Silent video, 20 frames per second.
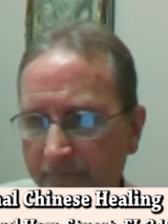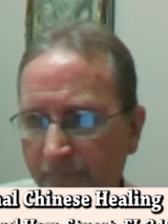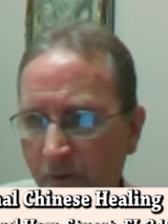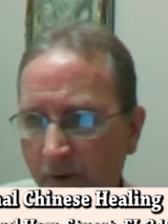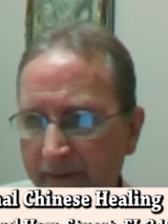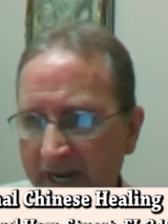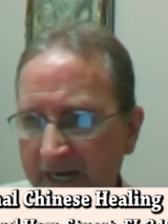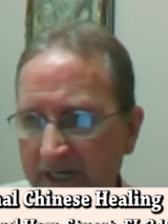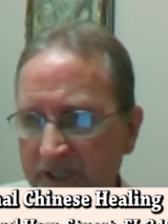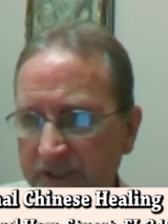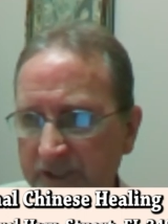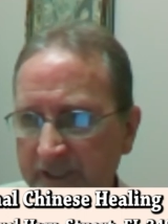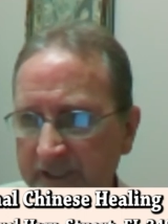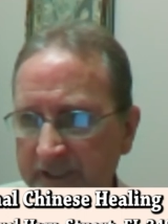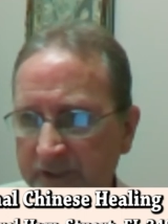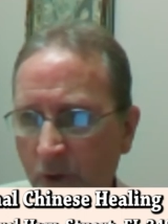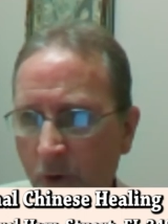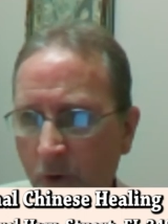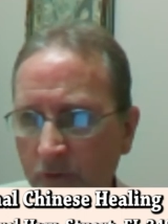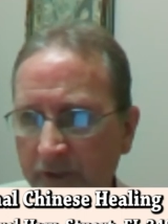formation
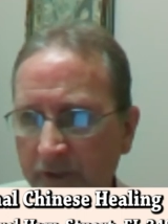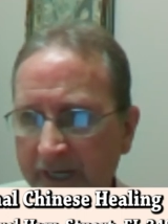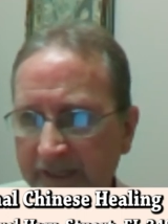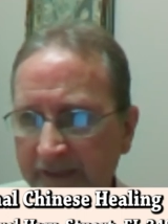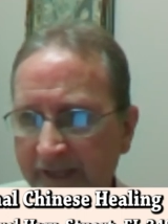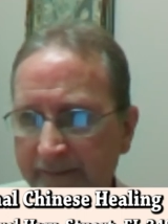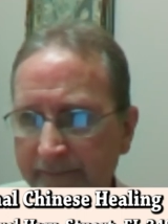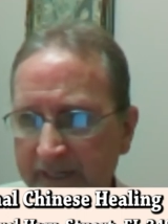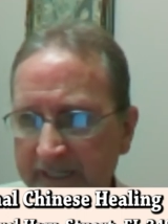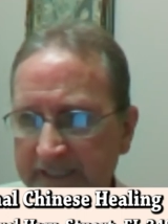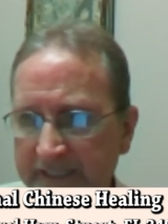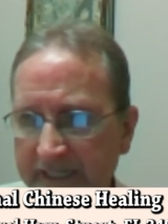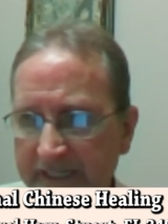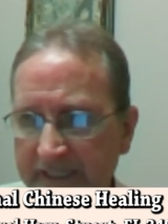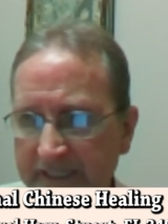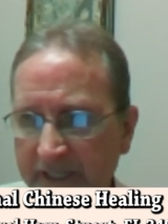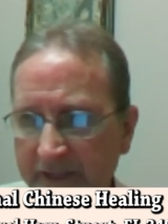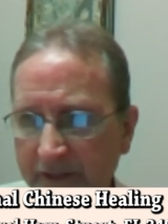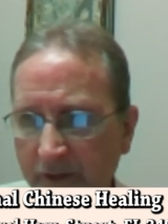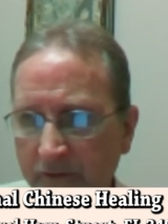is only limited
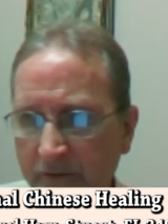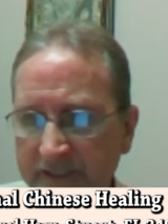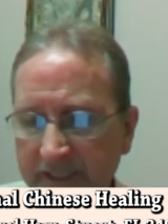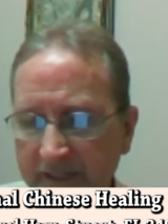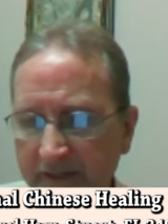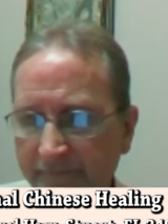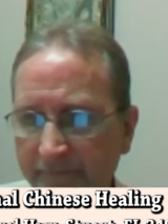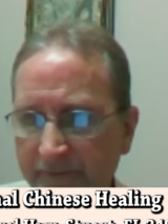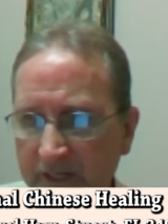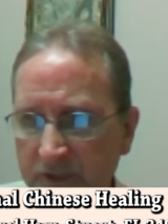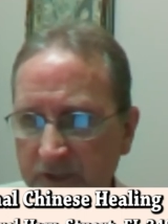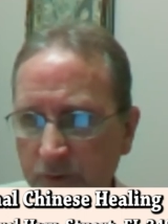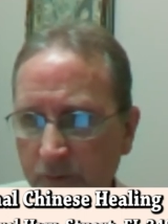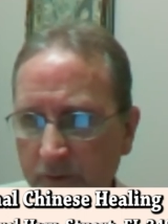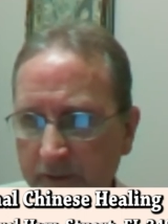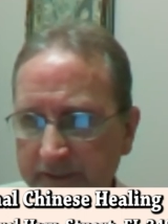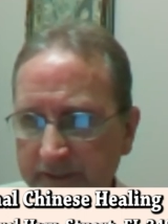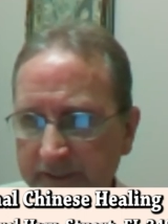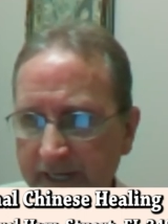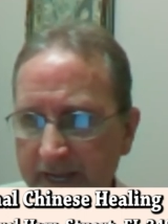to those
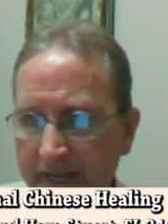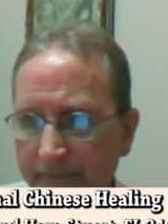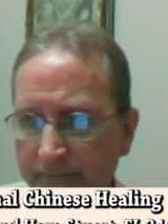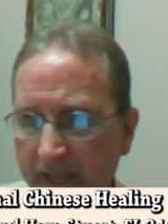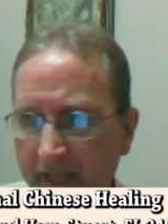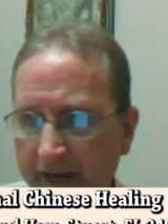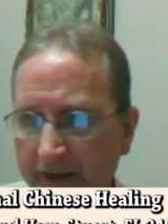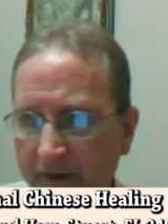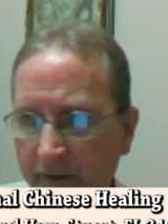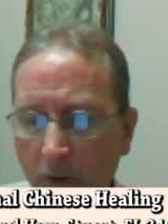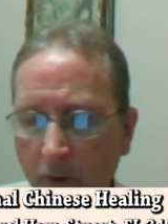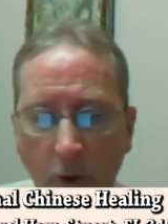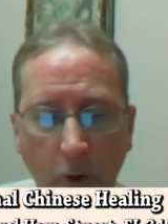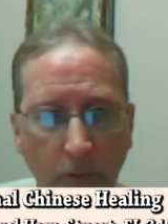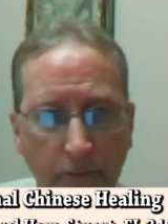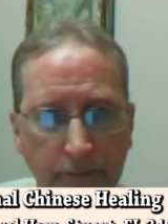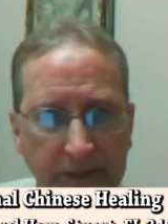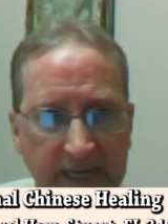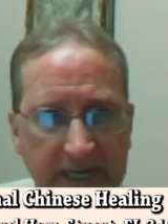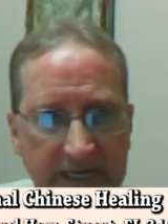individuals that are
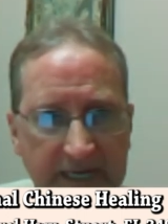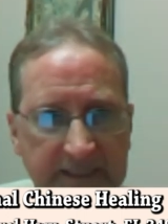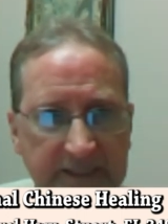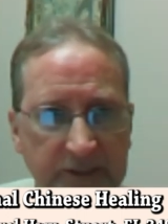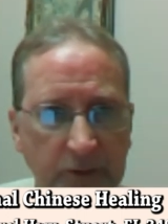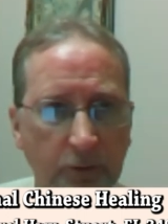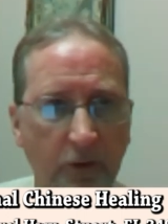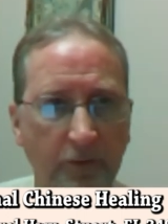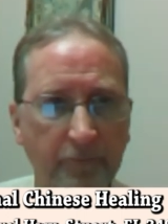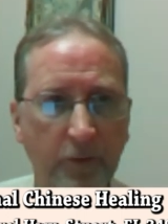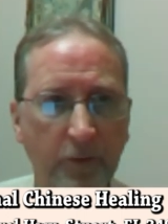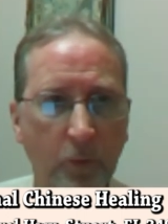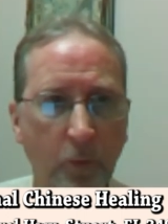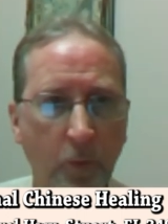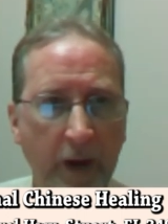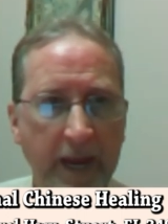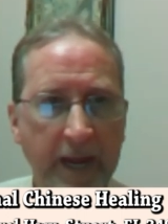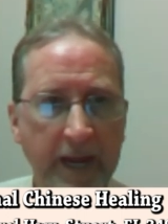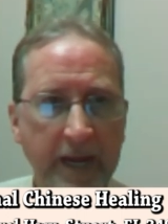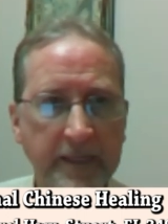obese or
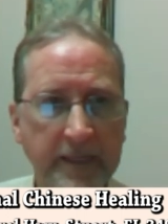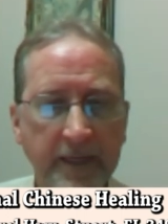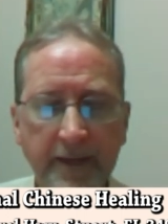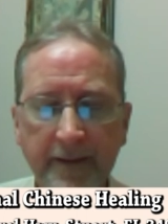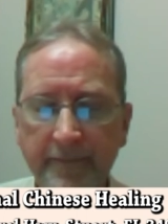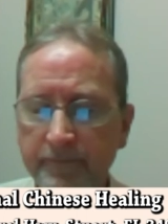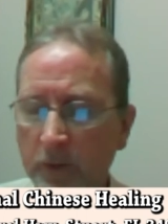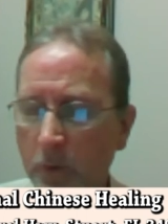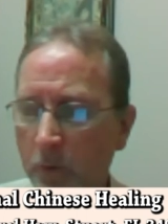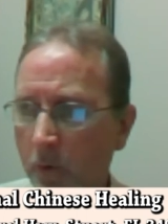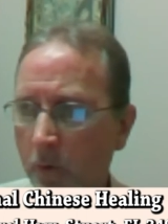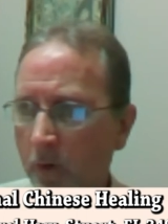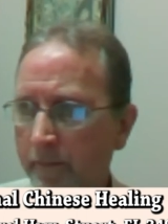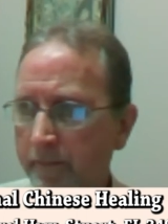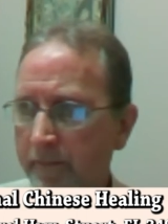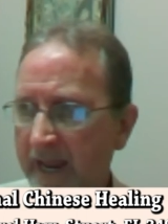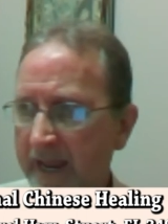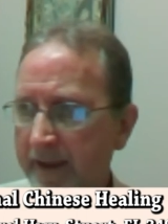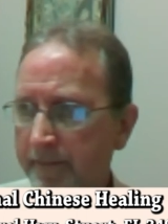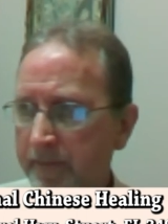overweight, or
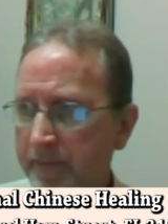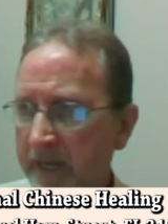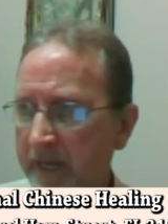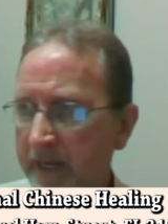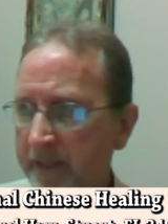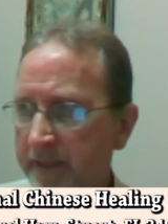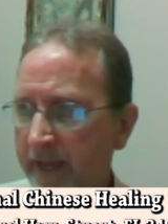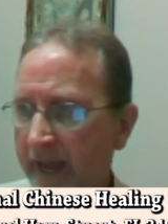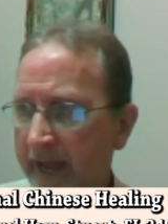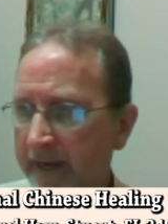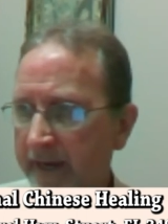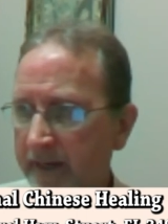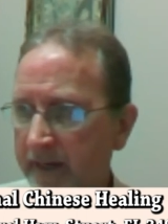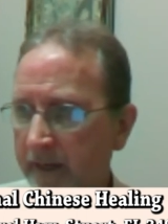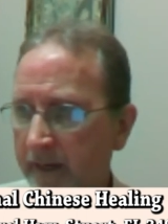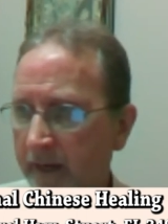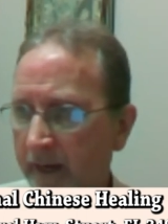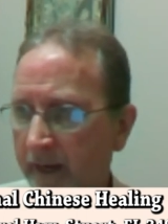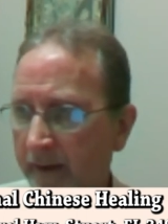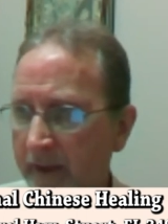maybe that
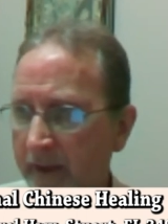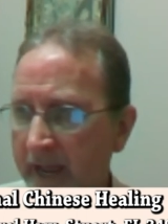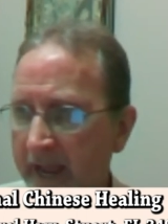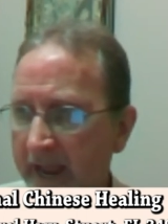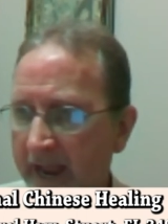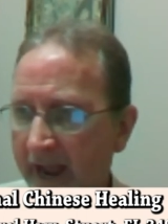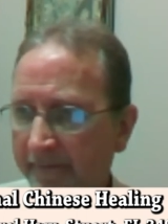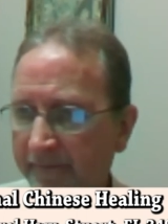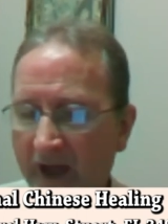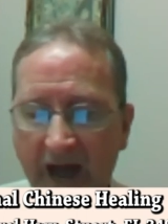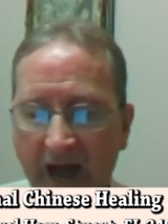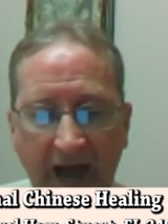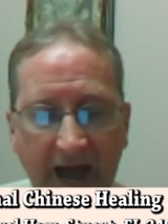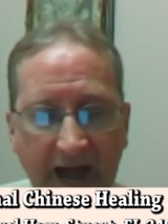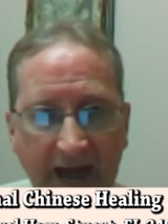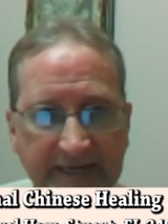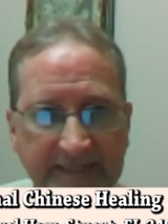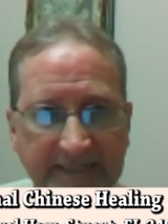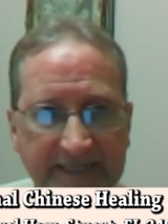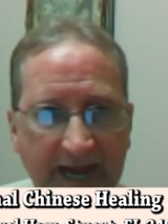um, have a
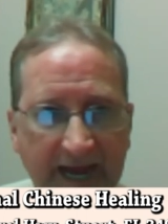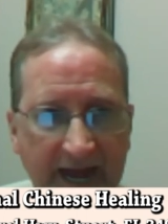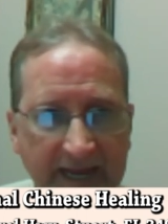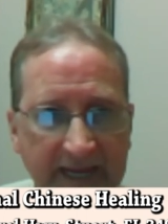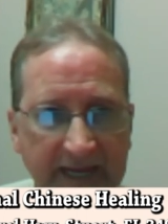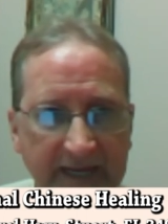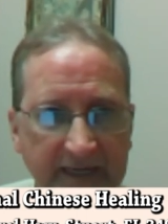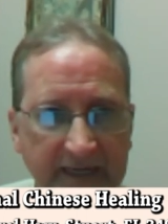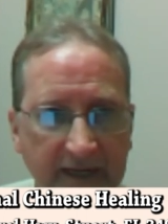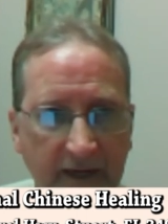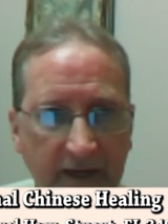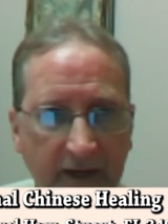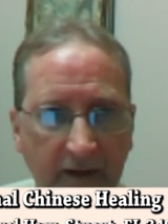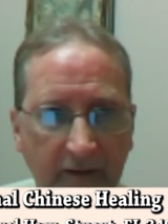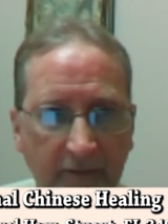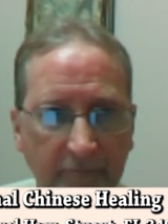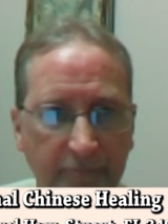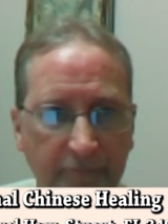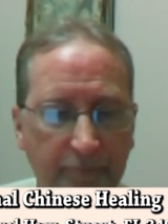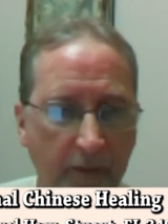high diet
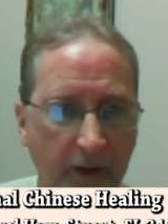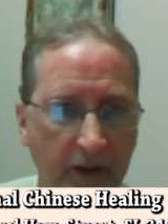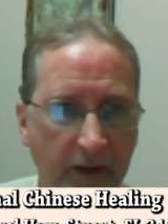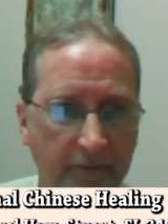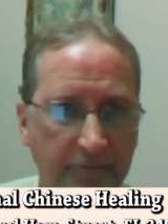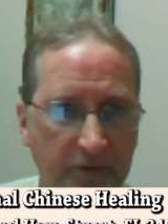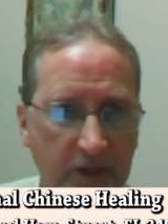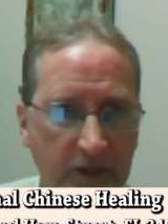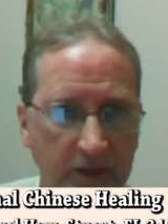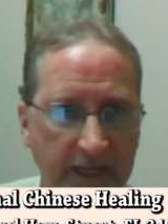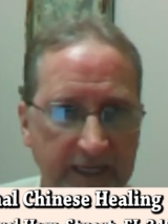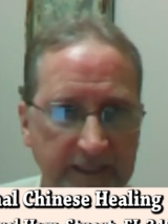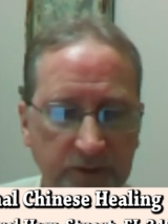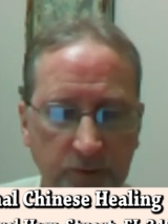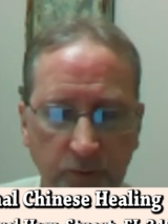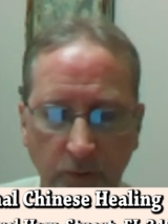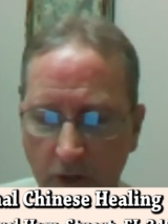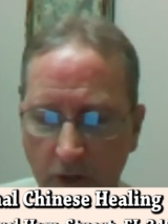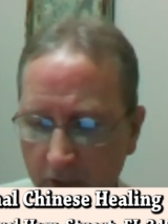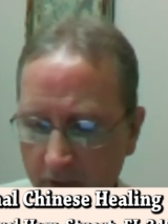of, of
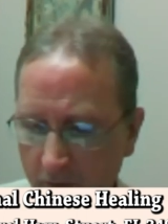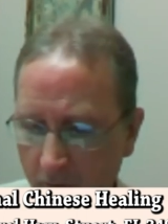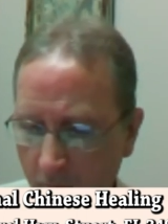cholesterol